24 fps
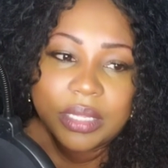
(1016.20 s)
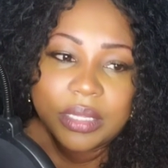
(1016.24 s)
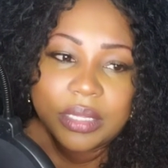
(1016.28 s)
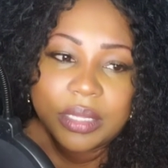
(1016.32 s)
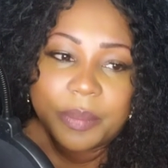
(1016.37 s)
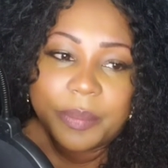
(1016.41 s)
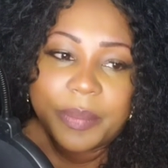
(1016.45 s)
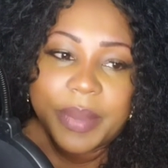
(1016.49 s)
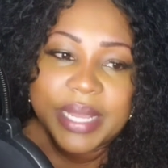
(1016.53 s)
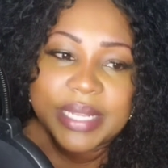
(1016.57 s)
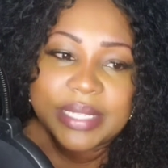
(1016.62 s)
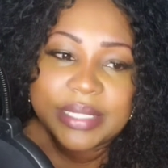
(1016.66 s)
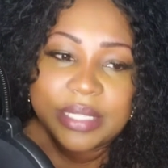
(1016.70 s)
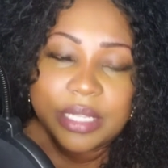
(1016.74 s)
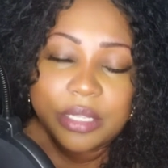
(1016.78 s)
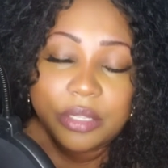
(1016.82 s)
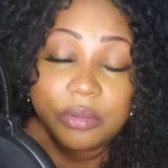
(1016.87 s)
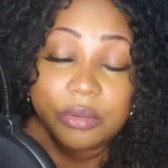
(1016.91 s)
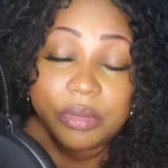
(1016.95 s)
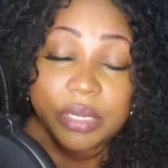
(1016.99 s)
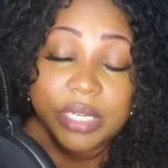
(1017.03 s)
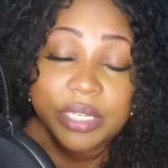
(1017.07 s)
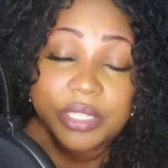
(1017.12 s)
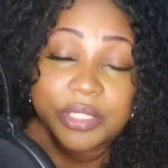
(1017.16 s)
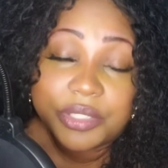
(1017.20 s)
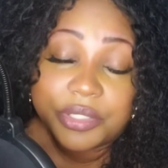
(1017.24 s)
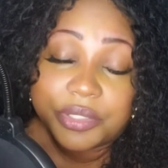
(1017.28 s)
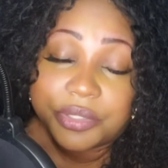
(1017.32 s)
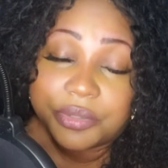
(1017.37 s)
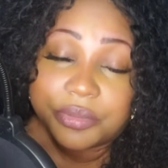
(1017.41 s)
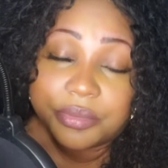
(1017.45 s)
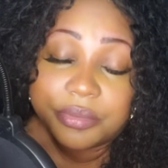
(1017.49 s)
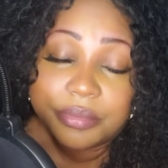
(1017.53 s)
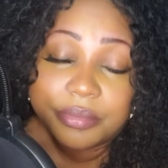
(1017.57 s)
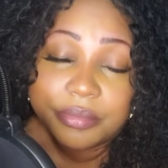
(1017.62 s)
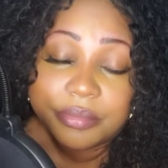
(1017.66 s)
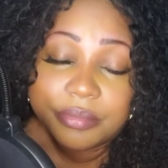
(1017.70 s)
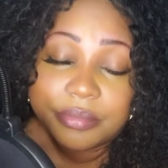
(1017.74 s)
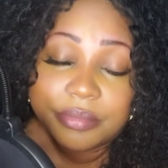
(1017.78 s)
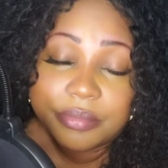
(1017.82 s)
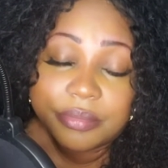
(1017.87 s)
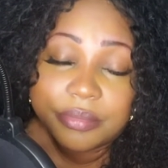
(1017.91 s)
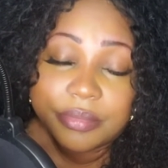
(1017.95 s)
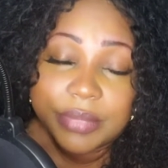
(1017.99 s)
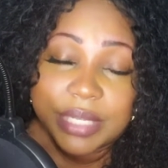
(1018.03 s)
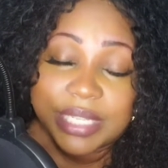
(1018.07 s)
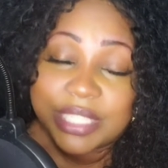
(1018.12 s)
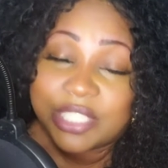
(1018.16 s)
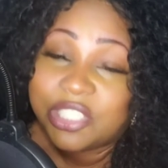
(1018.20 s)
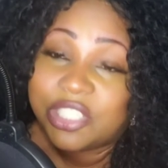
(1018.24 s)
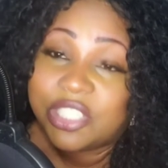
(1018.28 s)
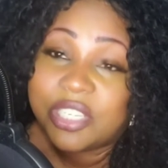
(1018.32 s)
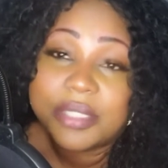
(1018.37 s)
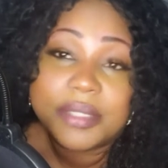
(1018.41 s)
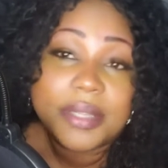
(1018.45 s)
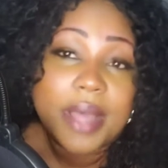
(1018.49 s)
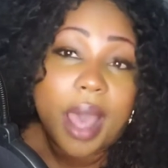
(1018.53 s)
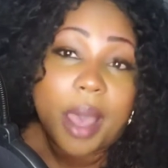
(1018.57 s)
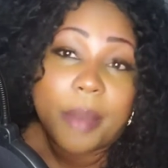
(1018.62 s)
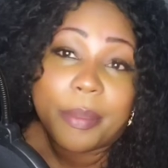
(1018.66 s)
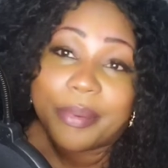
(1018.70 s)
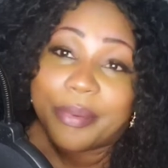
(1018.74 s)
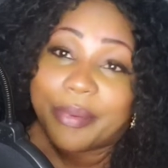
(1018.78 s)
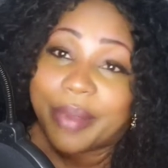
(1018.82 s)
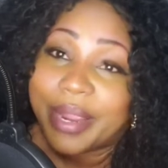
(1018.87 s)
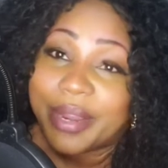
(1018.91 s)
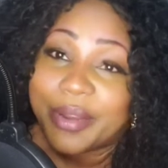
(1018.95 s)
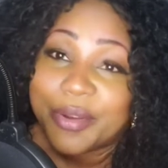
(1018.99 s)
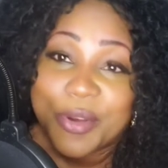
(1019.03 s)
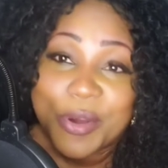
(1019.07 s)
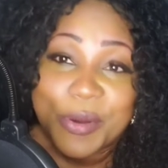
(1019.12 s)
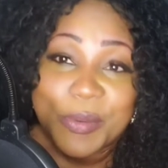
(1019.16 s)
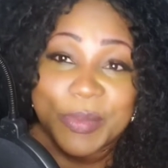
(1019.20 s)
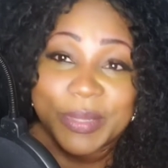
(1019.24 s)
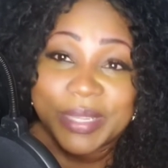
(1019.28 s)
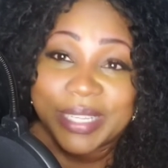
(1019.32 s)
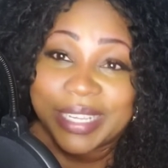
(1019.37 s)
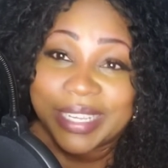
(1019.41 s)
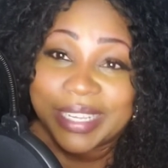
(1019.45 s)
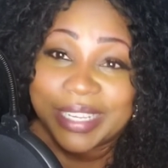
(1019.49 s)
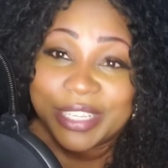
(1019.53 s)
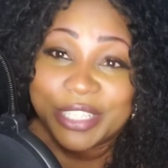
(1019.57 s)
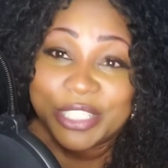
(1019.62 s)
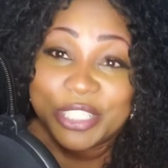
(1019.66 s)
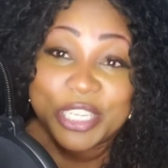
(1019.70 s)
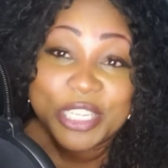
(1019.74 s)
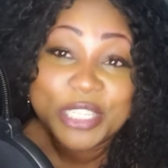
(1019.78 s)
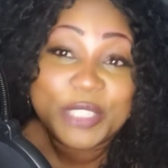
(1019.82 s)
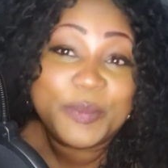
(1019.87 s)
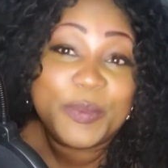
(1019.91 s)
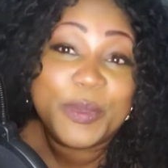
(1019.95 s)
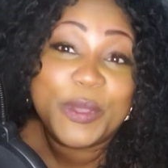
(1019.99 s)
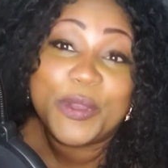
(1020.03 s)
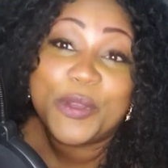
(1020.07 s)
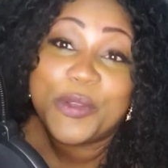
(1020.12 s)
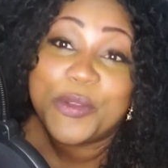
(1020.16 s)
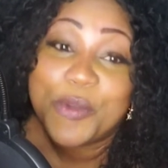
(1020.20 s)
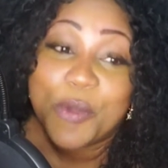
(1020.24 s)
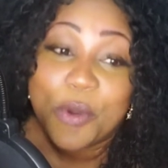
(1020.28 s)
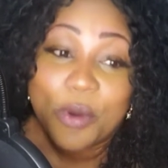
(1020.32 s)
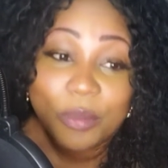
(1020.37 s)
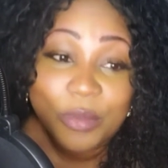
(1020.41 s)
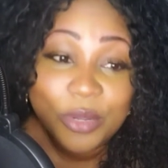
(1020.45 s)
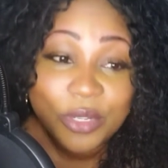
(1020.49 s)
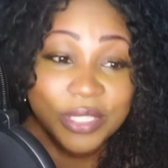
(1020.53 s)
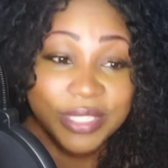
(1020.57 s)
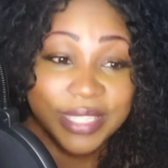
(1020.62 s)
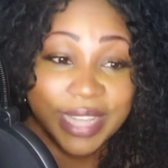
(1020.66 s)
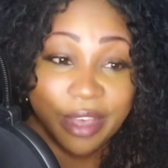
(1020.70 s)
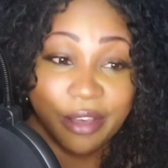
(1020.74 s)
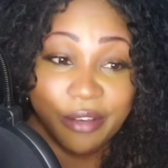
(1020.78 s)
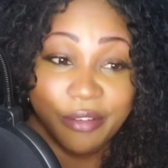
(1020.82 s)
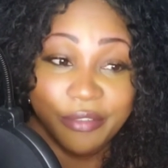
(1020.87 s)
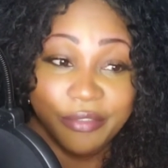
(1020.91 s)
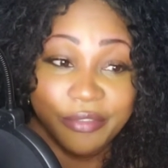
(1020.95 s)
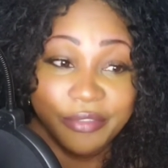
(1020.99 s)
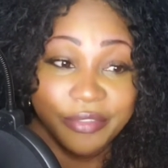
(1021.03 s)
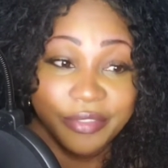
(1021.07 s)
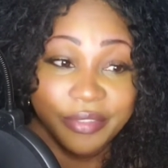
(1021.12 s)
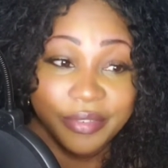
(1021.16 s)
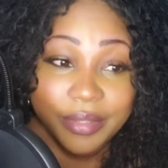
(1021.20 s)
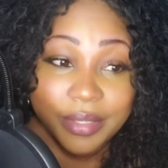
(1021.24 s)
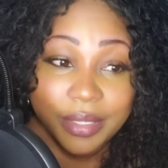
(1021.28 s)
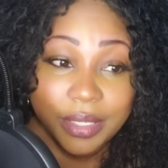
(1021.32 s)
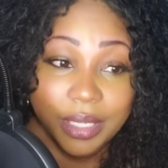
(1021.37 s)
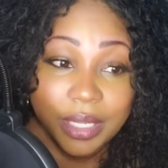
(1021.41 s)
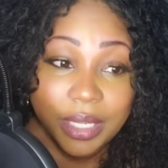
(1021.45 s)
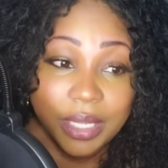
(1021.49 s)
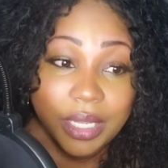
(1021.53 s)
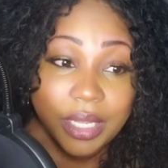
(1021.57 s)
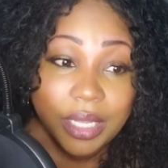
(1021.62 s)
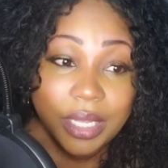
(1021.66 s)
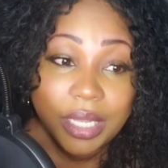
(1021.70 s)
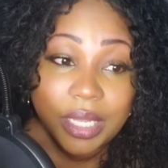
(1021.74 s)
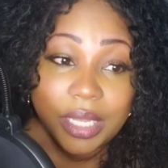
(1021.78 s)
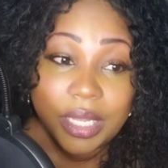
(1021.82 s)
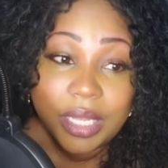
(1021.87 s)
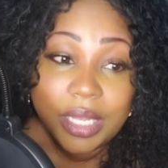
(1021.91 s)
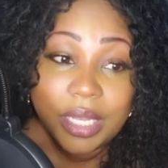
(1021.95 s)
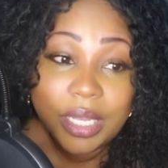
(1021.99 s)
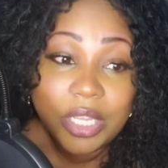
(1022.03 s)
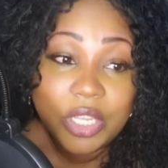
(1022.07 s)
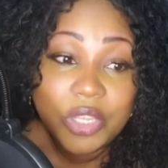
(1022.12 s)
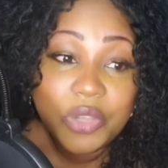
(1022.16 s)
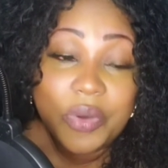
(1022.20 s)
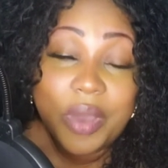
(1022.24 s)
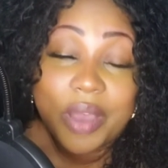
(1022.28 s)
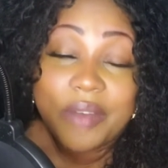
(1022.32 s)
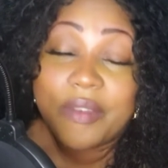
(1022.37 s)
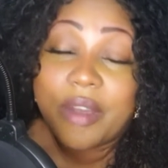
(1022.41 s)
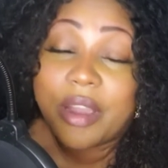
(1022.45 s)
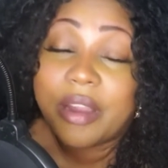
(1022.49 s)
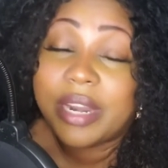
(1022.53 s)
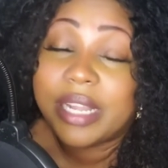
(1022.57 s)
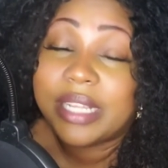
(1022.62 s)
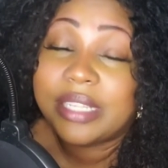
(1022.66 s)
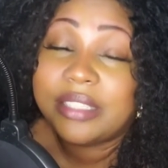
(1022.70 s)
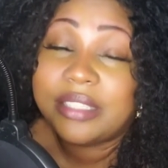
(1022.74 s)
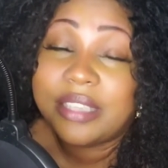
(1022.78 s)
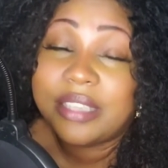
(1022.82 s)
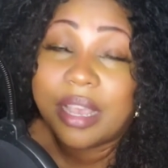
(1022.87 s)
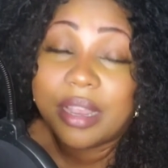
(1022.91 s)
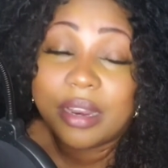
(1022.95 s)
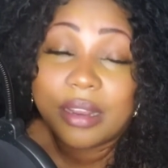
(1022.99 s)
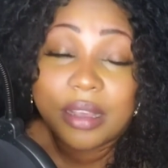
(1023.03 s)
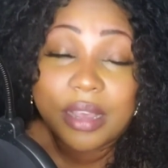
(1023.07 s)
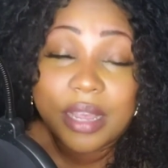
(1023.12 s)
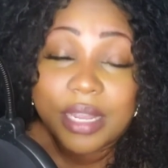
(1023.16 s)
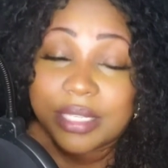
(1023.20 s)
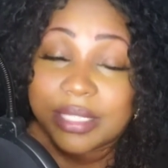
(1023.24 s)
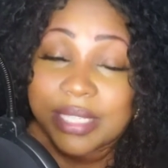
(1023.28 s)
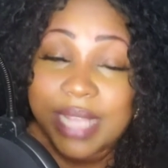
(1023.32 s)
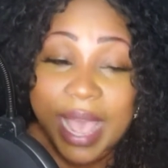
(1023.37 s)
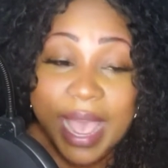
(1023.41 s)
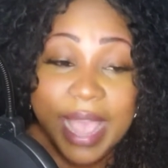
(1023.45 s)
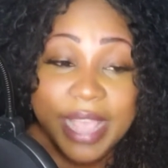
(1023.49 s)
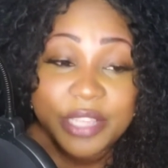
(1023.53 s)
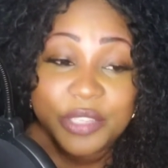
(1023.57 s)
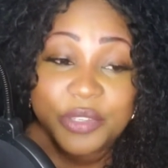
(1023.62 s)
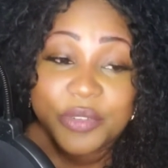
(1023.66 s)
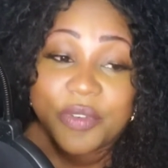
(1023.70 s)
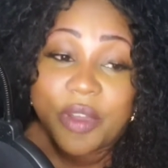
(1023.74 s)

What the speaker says: The best thing you can do is just operate normally. Just be your normal self. You have already cut ties.